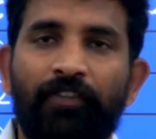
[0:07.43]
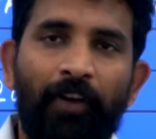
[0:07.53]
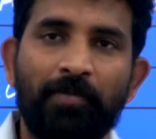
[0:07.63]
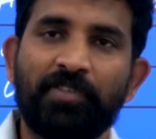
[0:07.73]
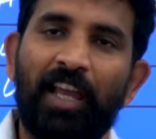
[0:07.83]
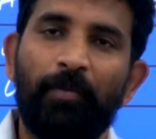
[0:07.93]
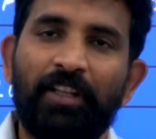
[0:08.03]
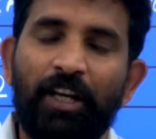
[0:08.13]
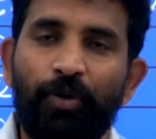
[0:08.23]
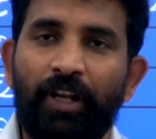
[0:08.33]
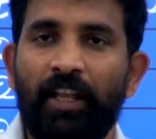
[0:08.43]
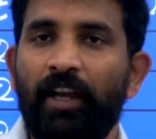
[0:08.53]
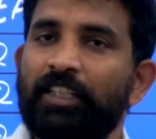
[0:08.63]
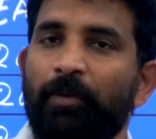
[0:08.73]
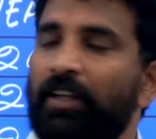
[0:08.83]
from SAIMEDHA Coding,
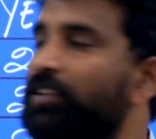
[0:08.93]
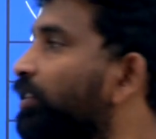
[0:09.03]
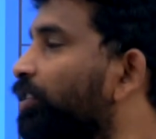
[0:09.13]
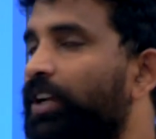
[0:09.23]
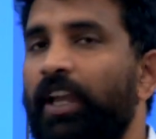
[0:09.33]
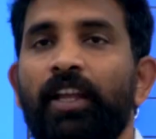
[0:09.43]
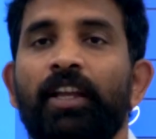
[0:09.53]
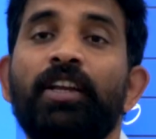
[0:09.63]
Hyderabad. Okay.